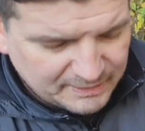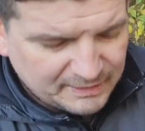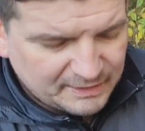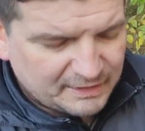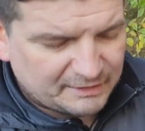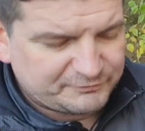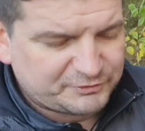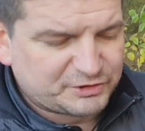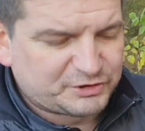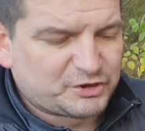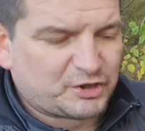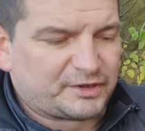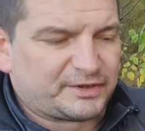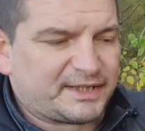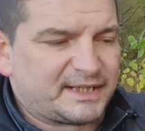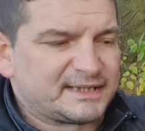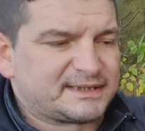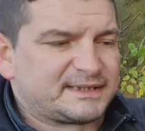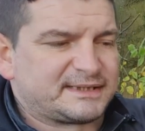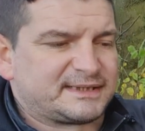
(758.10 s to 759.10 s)
I've just got
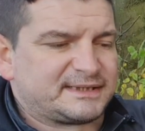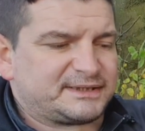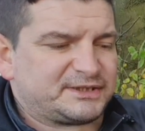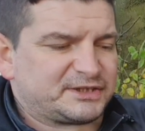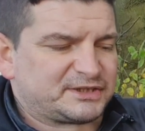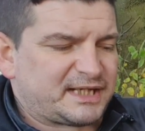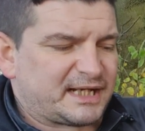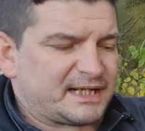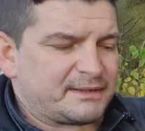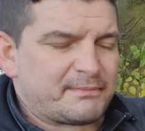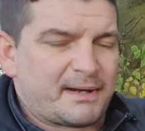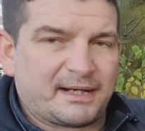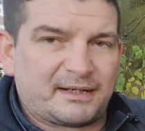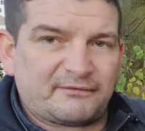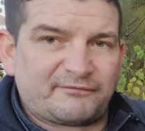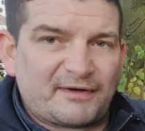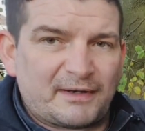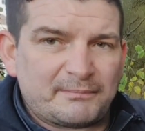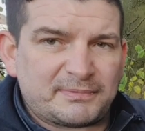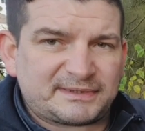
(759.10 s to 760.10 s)
this is just like a
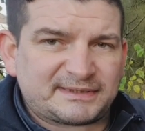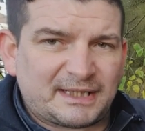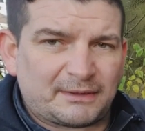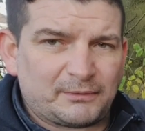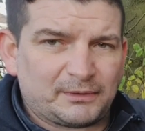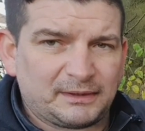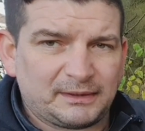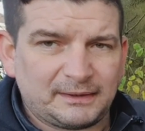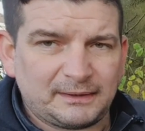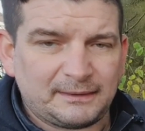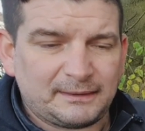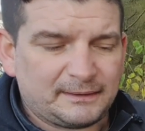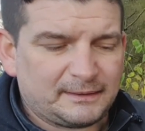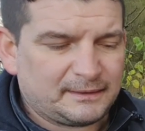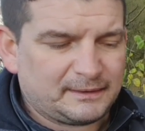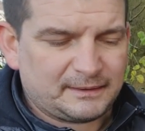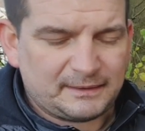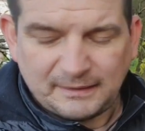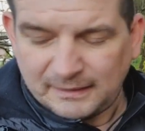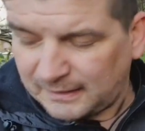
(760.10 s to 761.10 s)
microfiber towel,
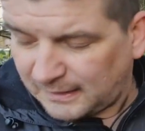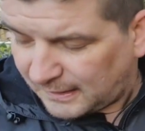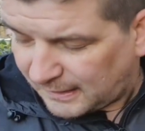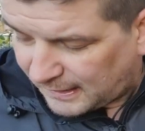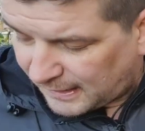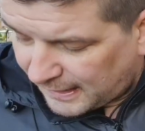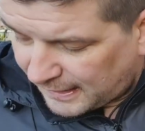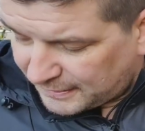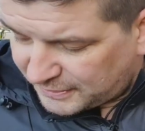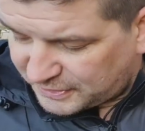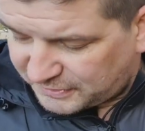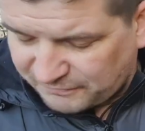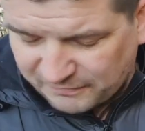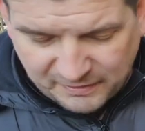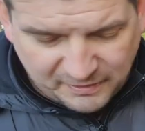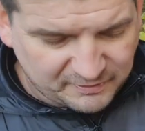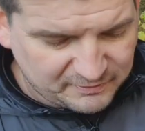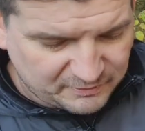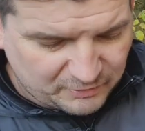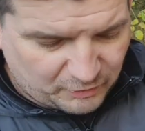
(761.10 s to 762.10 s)
just
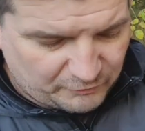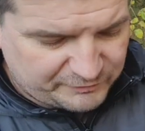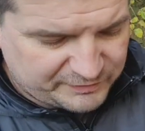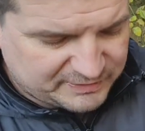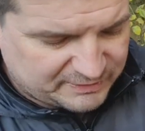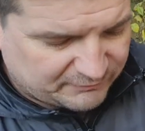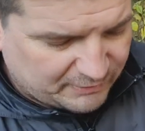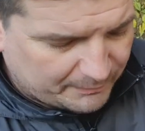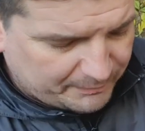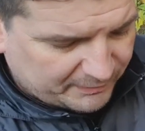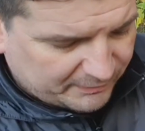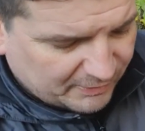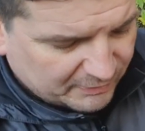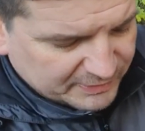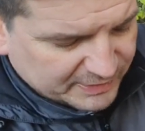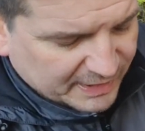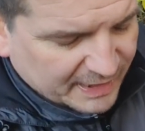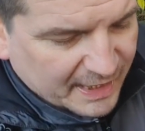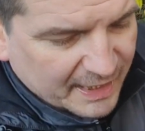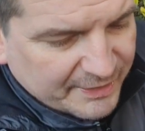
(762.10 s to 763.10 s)
for obviously wrapping around
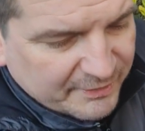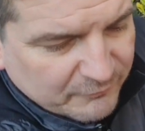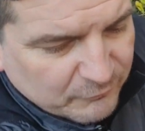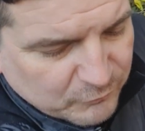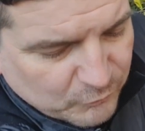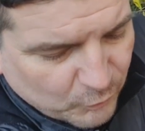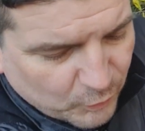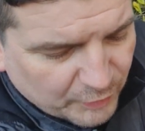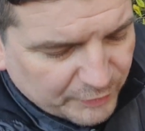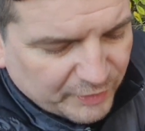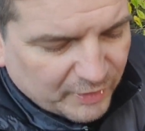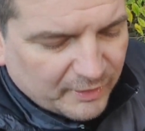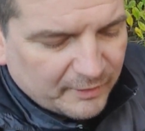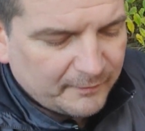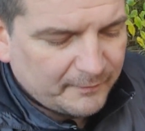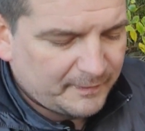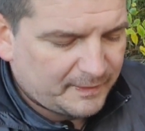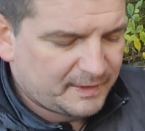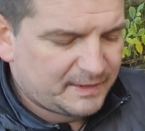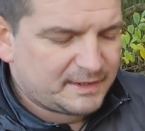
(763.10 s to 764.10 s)
your head and whatnot.
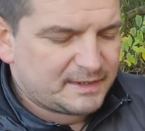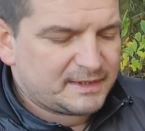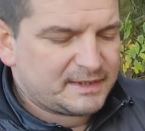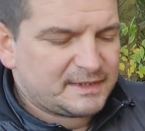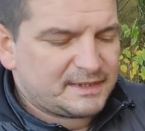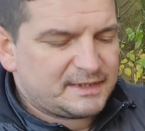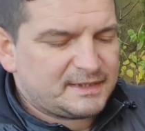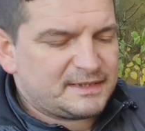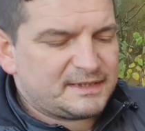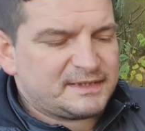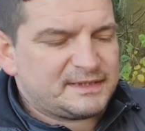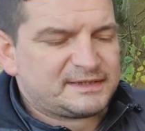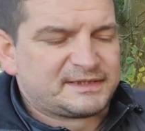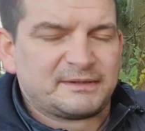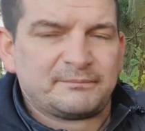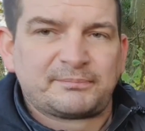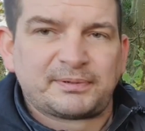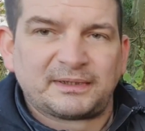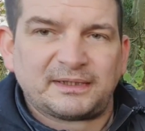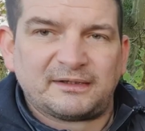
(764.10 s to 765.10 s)

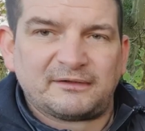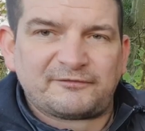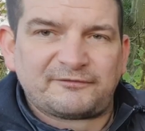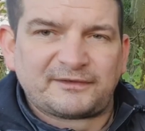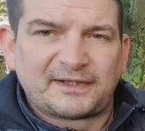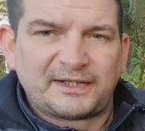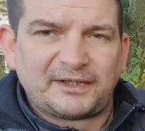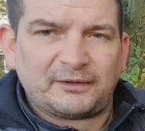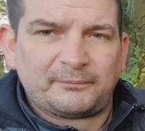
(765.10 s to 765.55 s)
Simple little flannel